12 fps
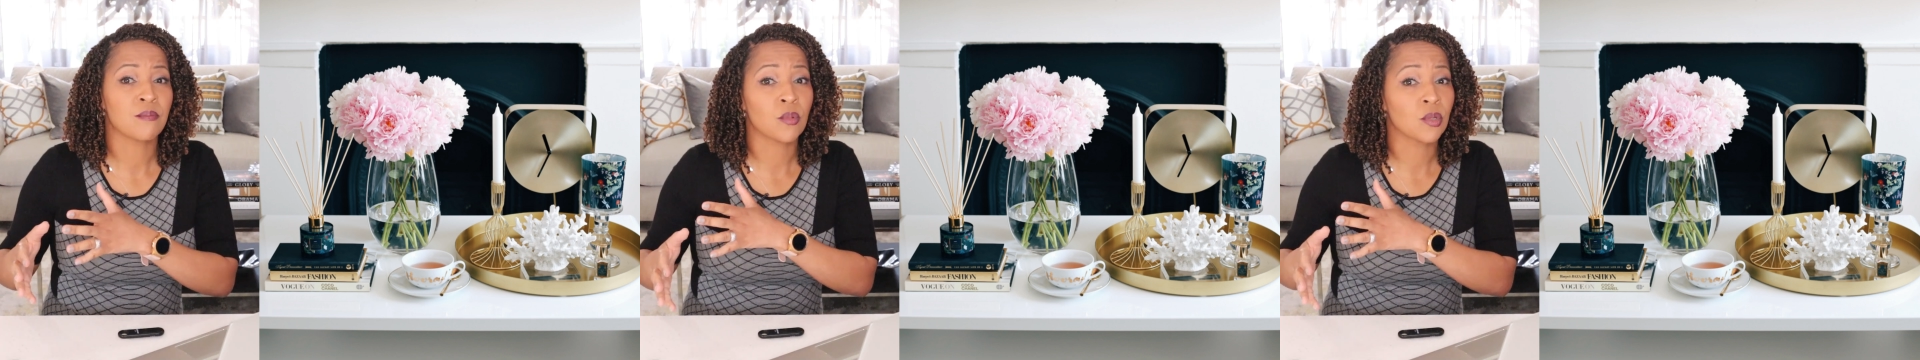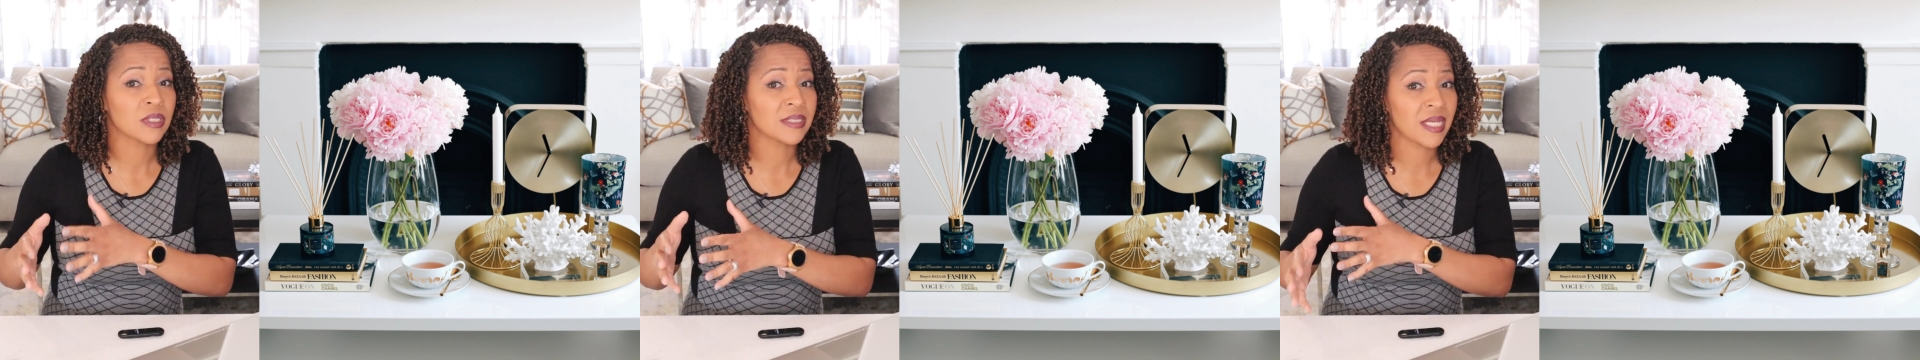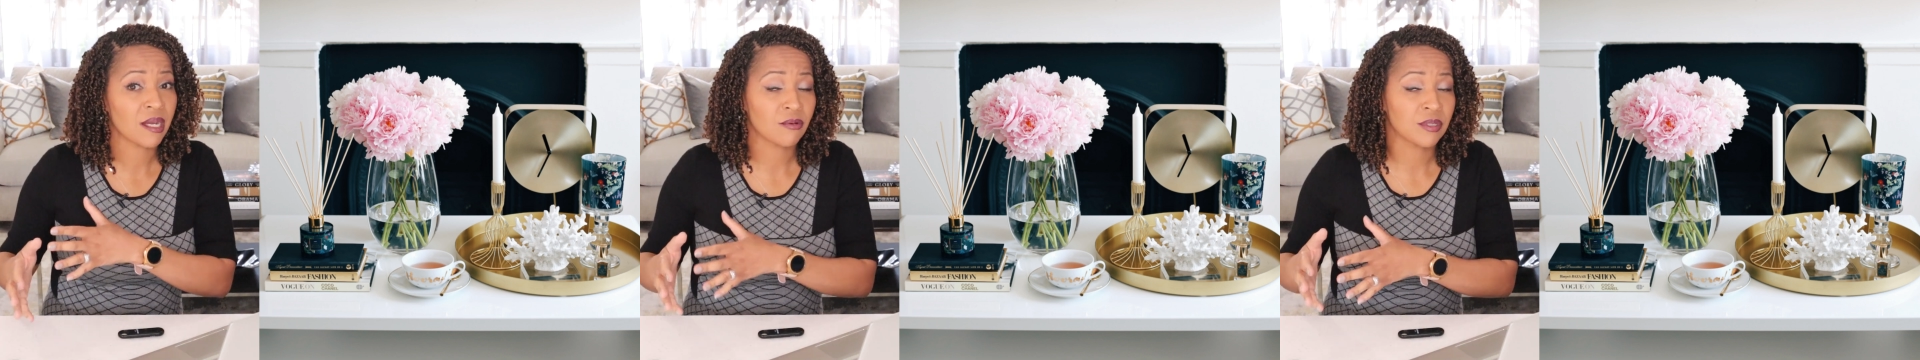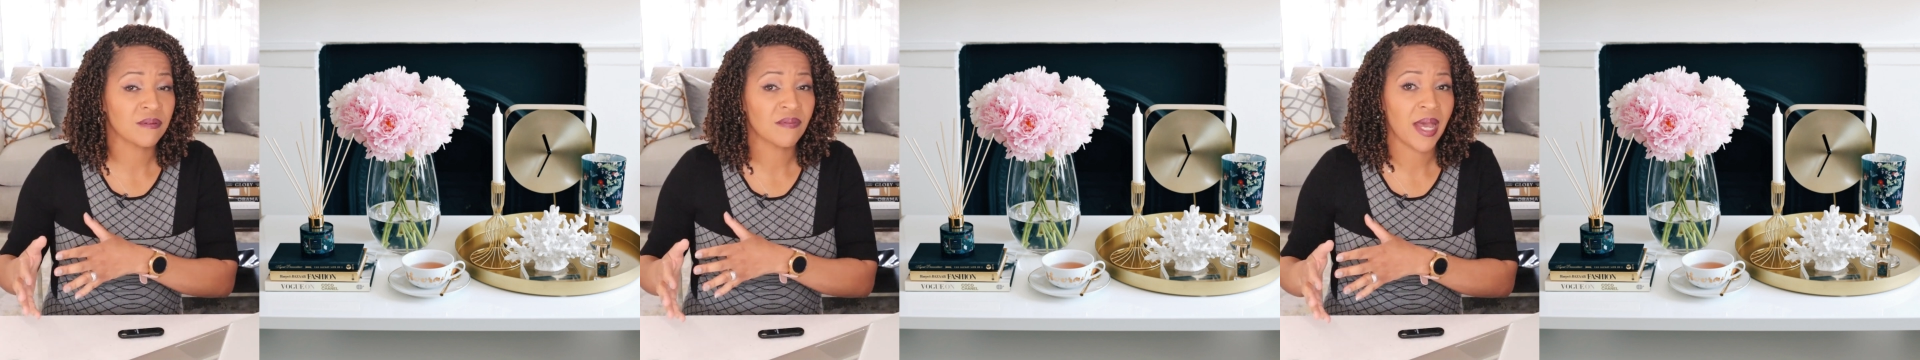more
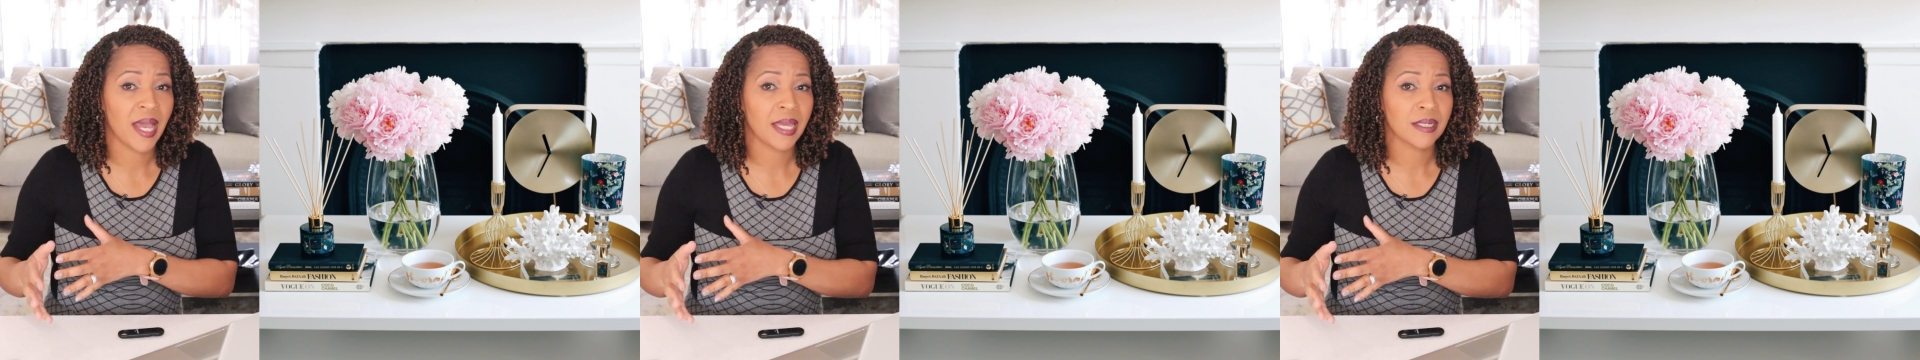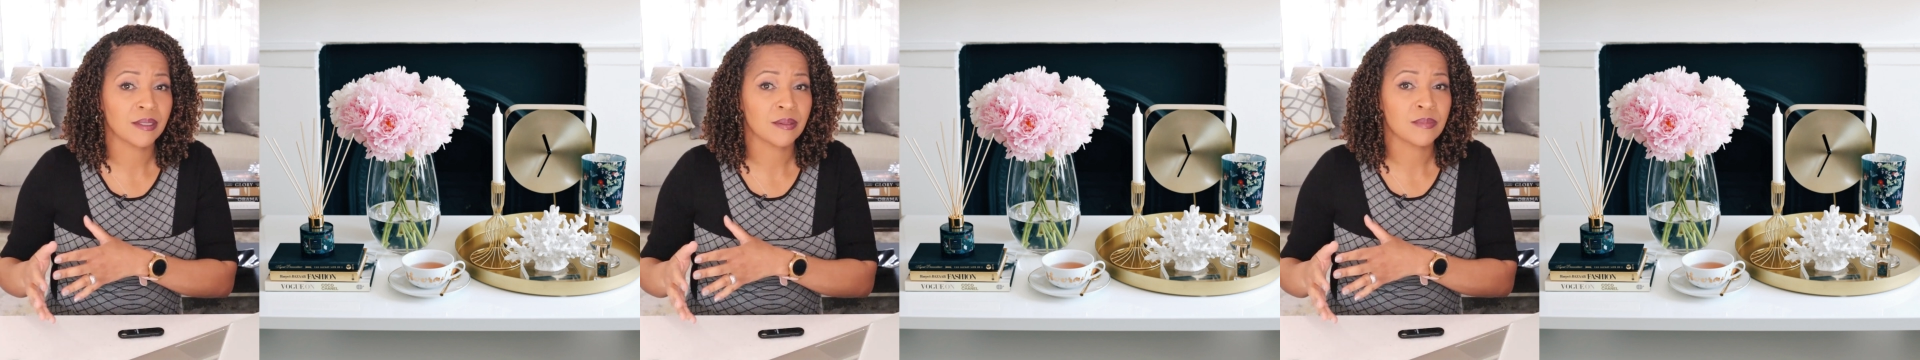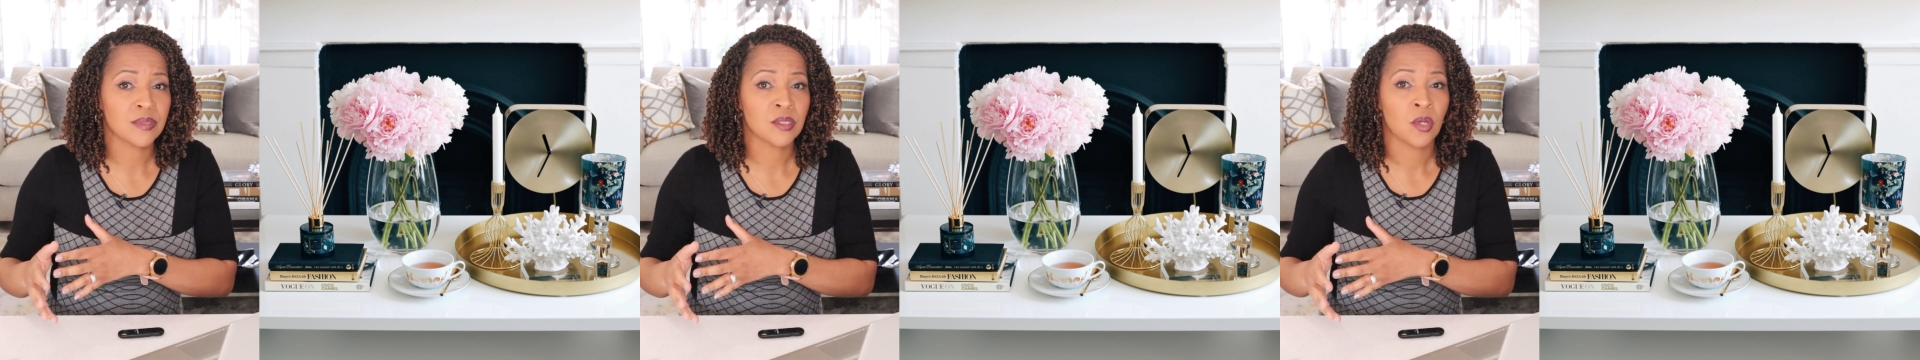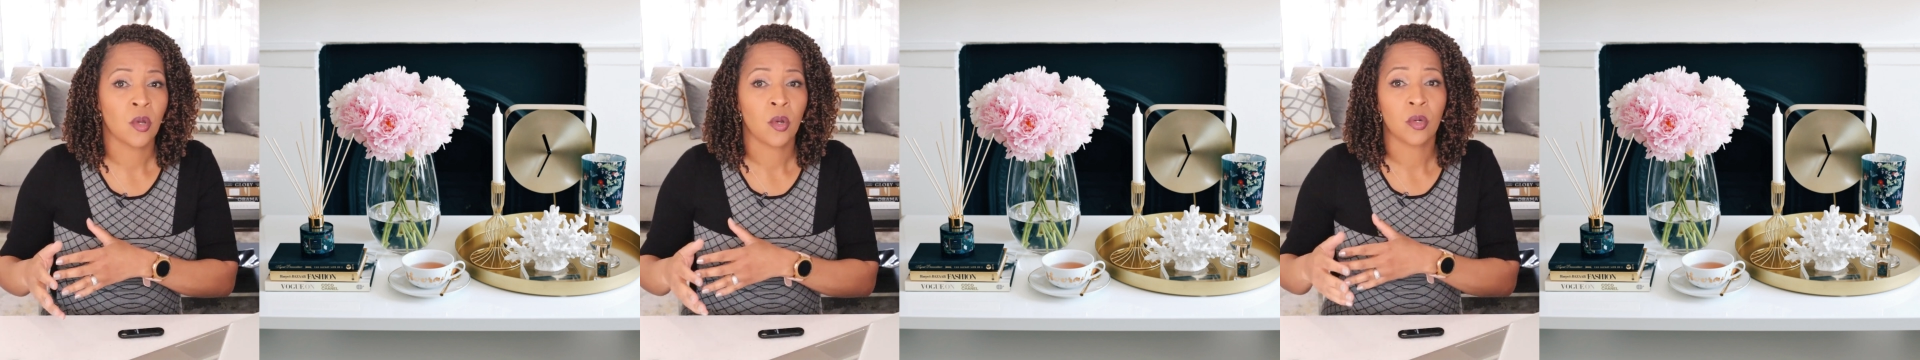decorative items